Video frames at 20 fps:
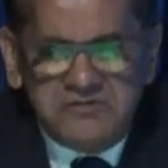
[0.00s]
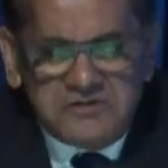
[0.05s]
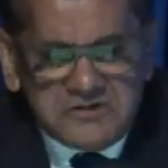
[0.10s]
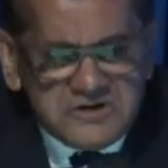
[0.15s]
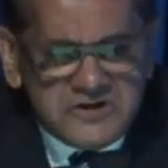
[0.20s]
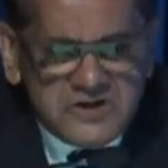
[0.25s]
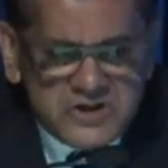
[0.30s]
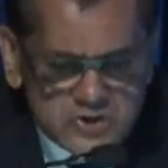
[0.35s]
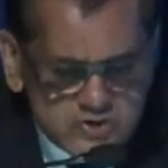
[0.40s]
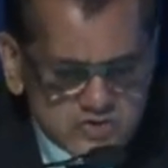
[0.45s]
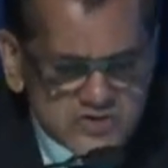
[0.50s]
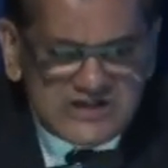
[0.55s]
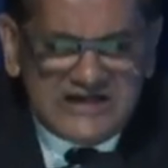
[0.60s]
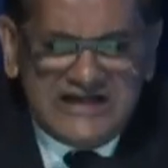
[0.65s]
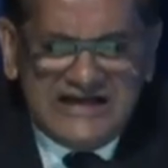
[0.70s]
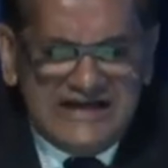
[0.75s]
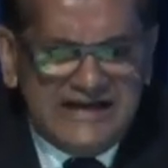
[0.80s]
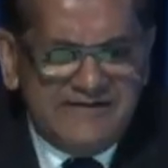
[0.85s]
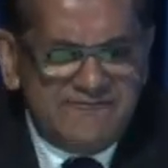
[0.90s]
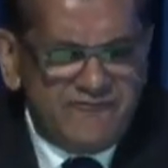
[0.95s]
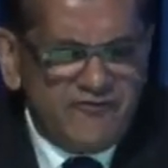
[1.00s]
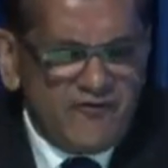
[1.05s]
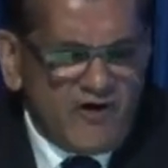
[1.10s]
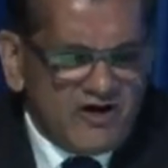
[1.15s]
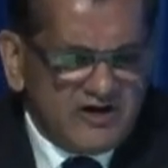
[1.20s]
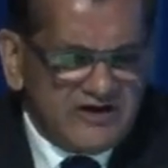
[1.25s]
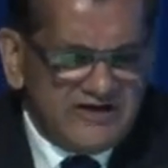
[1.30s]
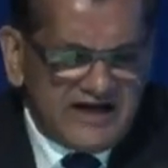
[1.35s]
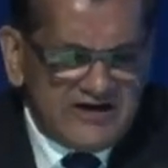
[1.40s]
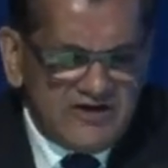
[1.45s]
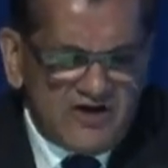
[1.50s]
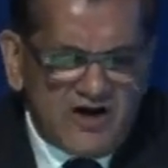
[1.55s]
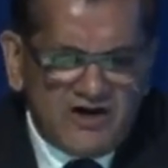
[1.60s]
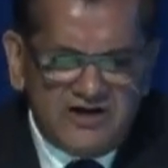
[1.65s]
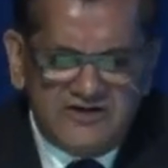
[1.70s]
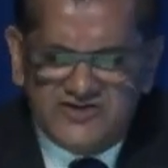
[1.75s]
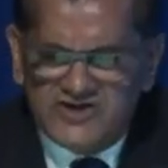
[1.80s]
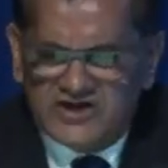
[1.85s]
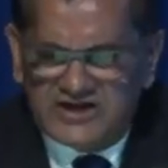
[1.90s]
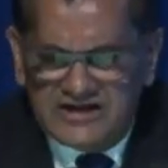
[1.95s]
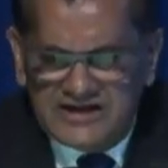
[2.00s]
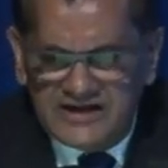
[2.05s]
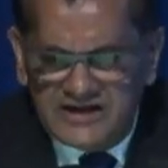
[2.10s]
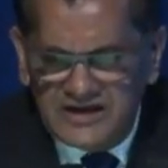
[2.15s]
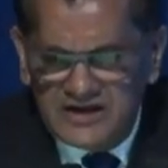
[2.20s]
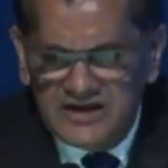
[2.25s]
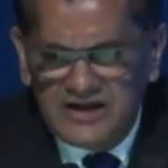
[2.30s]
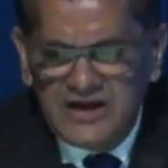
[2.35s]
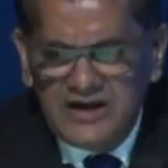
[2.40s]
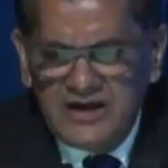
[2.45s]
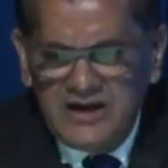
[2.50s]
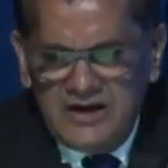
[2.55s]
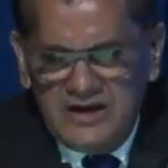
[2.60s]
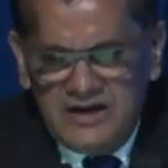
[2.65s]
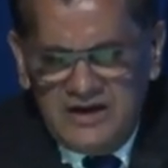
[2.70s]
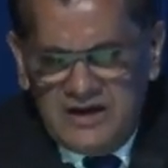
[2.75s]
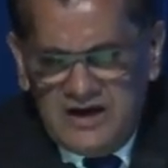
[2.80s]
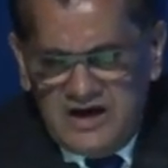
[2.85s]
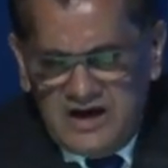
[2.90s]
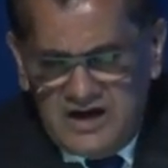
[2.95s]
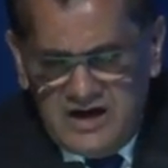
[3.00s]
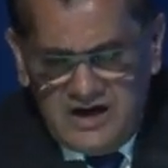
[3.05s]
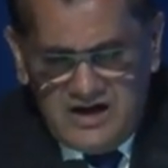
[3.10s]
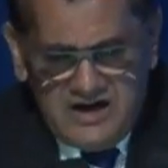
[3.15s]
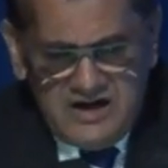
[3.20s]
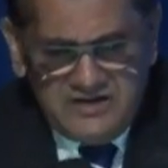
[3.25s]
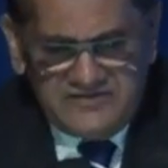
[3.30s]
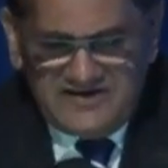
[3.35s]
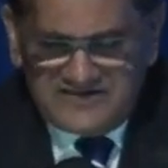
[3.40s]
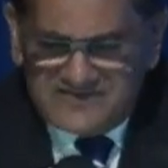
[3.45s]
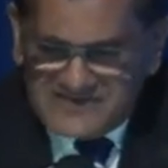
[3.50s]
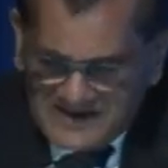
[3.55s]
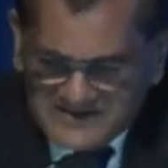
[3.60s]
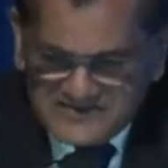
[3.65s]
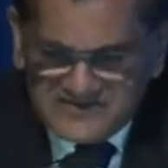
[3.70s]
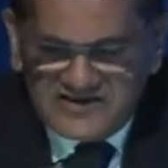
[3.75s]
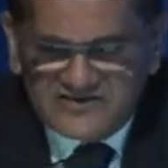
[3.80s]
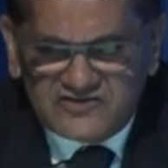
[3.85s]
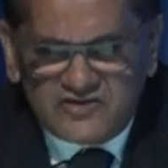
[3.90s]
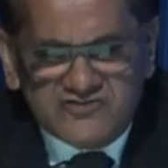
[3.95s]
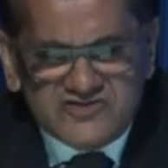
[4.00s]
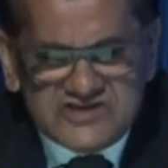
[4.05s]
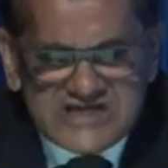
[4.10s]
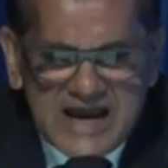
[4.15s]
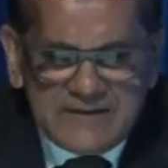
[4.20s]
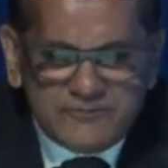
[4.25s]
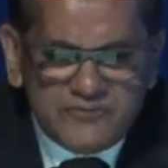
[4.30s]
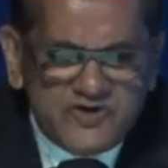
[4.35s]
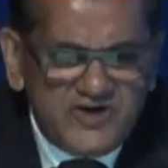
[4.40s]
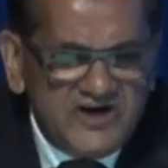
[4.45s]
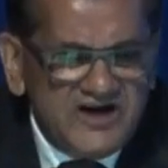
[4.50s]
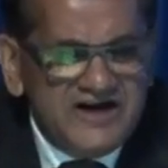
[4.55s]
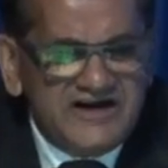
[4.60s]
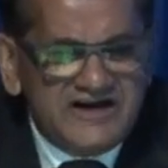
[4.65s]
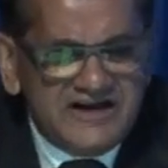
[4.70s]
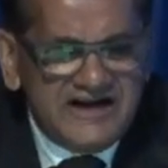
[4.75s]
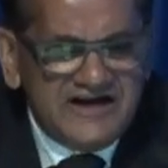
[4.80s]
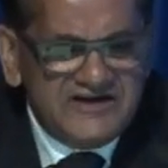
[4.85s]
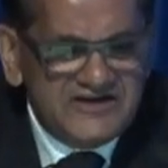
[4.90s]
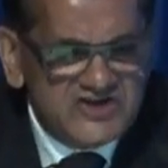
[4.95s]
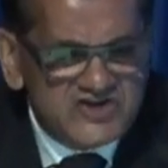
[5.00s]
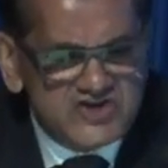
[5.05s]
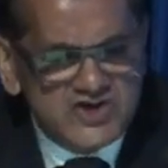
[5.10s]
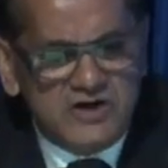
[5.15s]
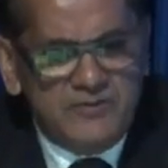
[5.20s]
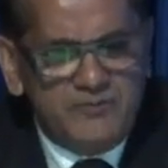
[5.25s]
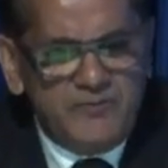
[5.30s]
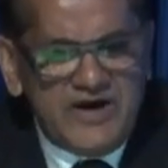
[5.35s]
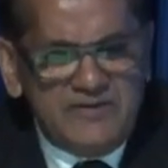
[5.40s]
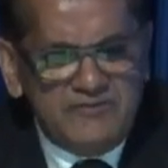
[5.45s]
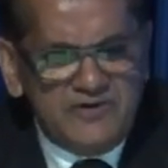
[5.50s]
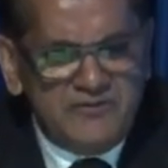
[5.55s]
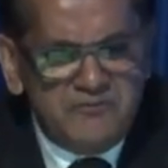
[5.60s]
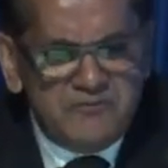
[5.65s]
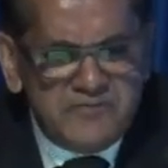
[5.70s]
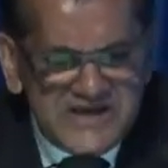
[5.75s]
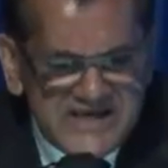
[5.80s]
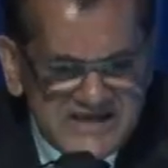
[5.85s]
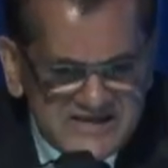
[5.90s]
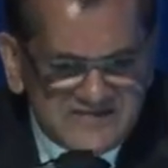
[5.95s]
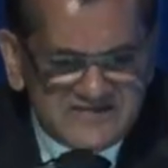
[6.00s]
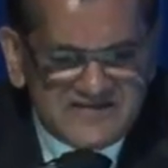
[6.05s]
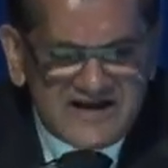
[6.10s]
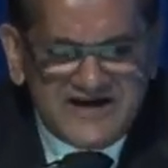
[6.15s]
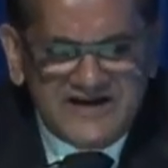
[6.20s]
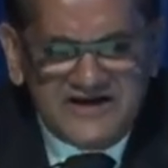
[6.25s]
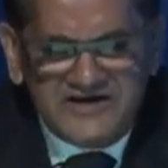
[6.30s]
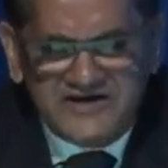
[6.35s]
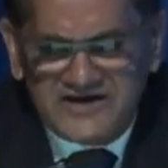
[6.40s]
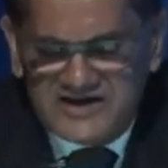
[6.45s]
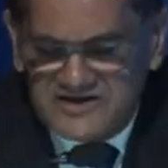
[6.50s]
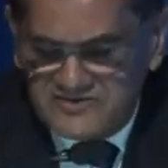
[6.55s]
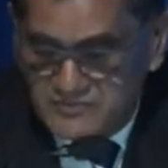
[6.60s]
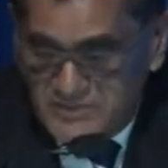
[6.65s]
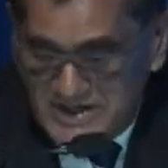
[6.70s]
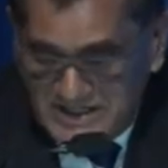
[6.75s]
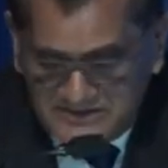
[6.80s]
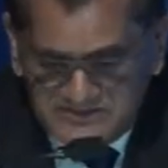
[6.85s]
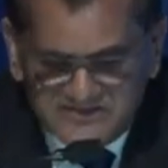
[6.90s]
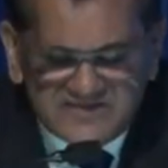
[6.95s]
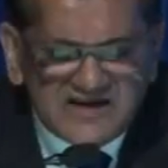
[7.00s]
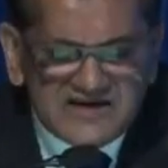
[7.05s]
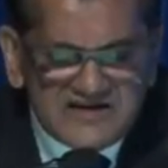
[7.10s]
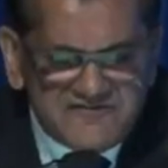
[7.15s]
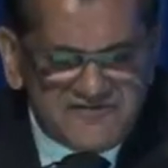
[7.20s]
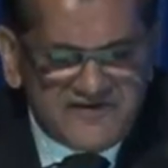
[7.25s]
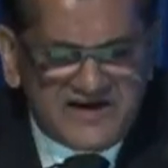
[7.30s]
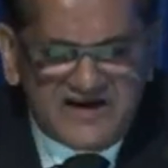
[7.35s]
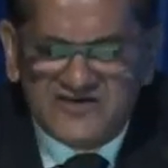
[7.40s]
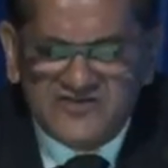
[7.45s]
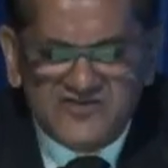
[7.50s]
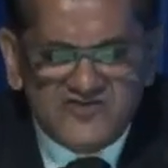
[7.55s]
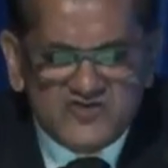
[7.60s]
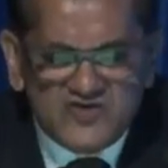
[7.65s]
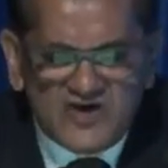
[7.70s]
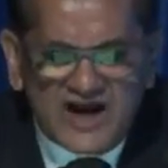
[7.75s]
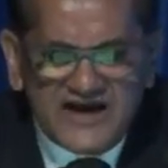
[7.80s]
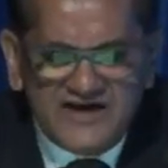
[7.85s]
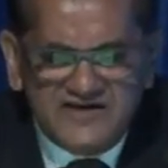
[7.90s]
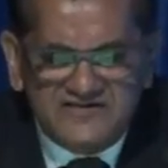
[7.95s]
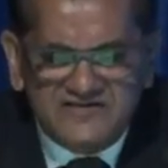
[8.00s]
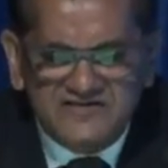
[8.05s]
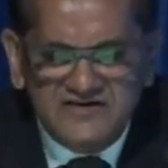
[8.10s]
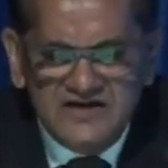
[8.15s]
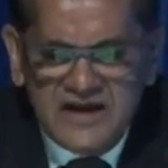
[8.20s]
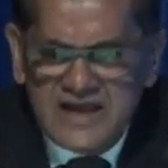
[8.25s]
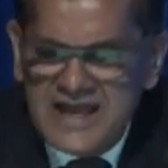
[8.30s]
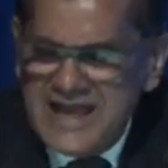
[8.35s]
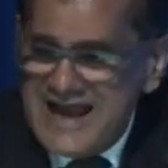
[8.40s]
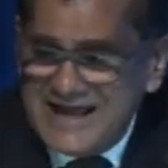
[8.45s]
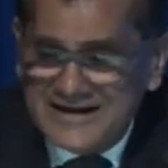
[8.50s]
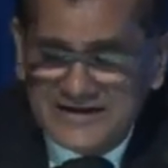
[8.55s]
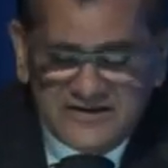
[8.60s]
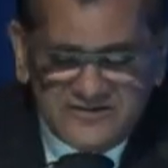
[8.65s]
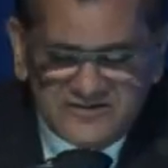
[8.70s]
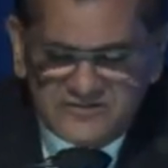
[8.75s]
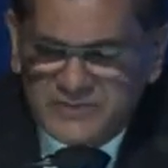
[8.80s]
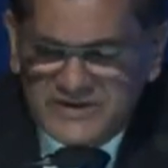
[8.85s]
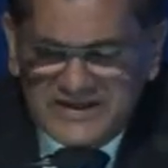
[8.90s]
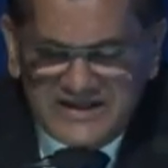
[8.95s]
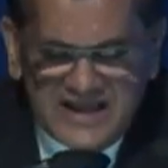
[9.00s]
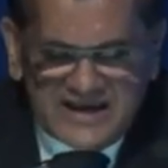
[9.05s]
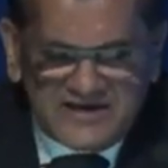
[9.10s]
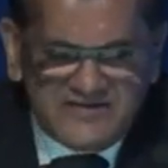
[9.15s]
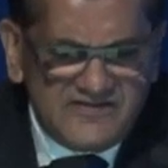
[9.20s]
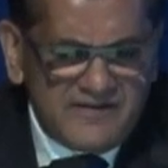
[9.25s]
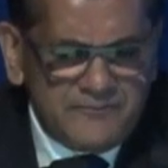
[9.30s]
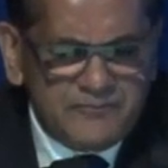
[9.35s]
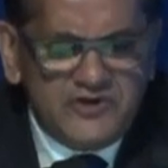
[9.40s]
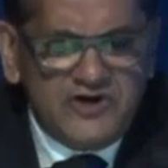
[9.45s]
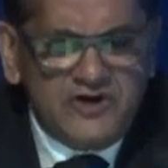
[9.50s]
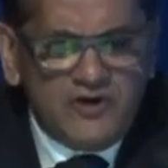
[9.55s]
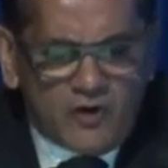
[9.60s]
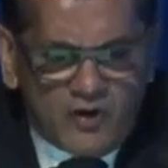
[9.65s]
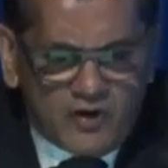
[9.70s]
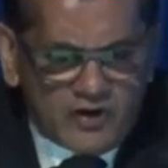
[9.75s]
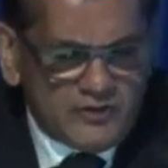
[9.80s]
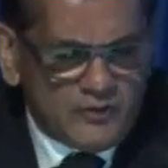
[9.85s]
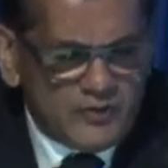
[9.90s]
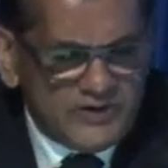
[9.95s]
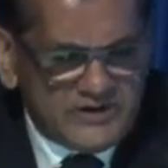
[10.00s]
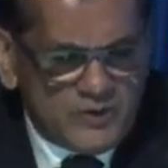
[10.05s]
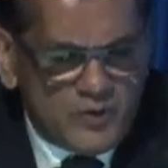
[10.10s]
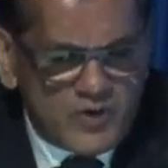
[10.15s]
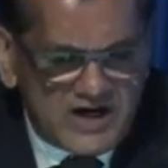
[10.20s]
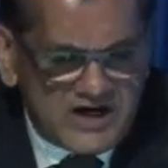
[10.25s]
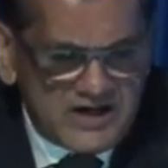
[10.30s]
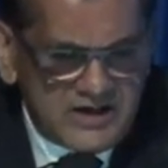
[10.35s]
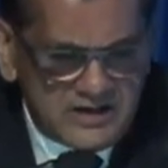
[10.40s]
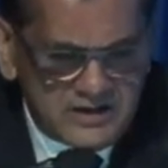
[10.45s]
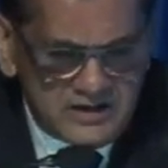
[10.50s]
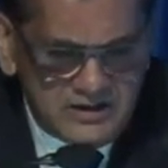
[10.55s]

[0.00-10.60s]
hugely leapfrogged technologically. The success of Jam Trinity and digital payment means that India has made significant strides, and it's been accepted all over the world.